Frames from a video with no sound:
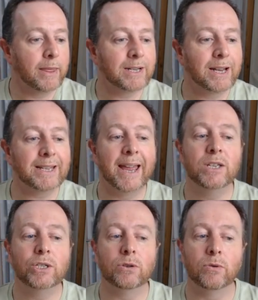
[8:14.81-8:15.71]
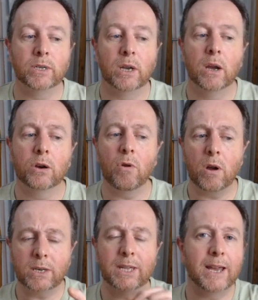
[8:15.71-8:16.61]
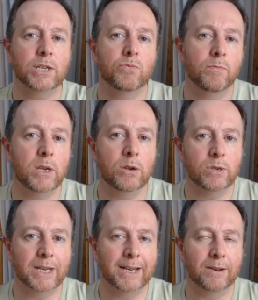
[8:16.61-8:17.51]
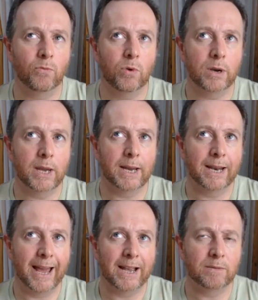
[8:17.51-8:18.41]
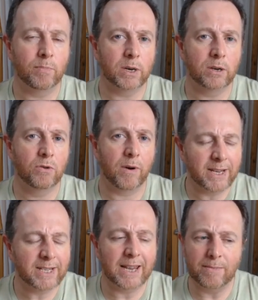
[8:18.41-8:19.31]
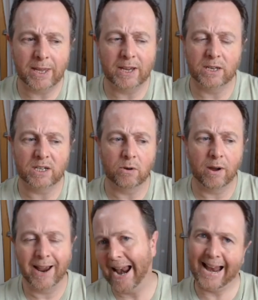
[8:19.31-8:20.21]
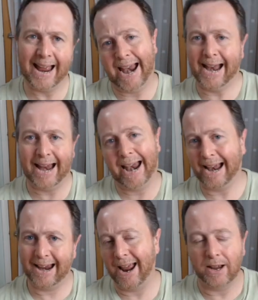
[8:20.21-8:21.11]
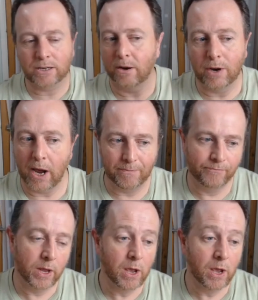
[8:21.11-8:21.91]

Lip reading: And there's less engine noise. Granted, the engine will be working less, but great scheme of things, it's still going clack, clack, clack, clack, clack, clack, so no.